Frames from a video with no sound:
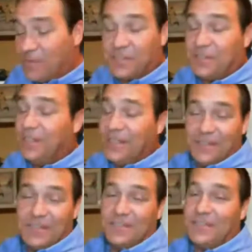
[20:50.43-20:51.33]
And this
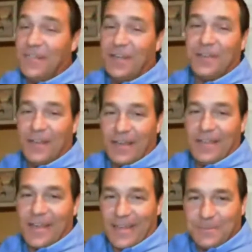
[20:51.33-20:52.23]
is nothing like
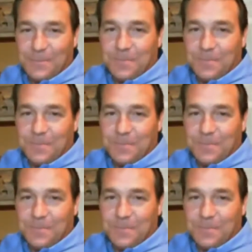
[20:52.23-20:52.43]
that.